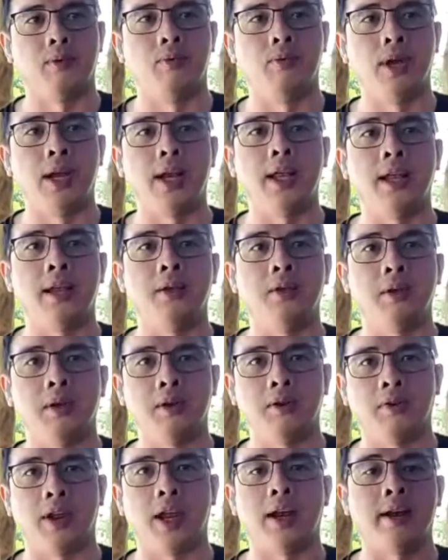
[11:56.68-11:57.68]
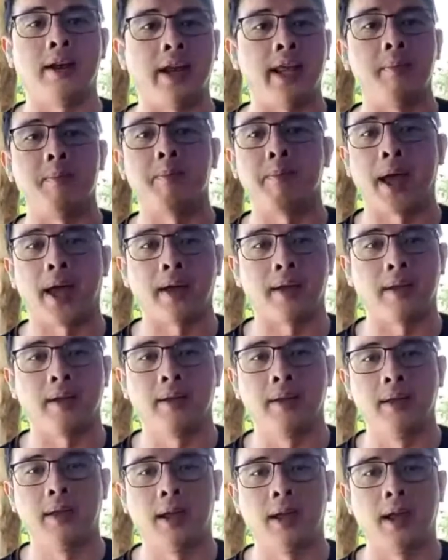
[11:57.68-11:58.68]
really create an impact
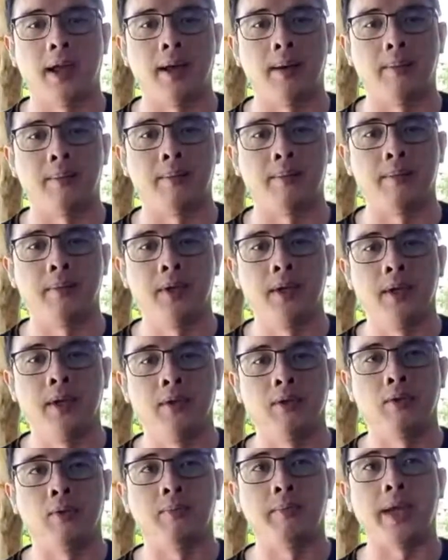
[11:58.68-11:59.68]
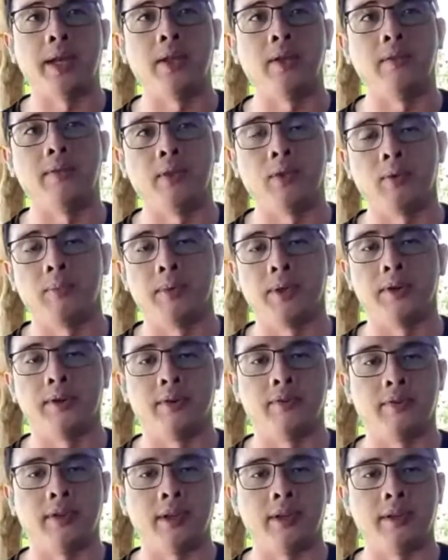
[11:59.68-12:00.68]
to many of the commuters